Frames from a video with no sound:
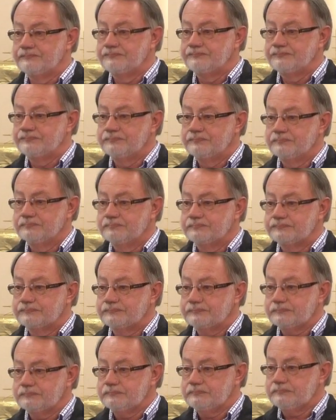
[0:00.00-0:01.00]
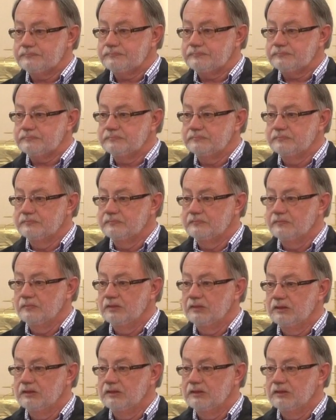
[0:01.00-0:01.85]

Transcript: [no speech]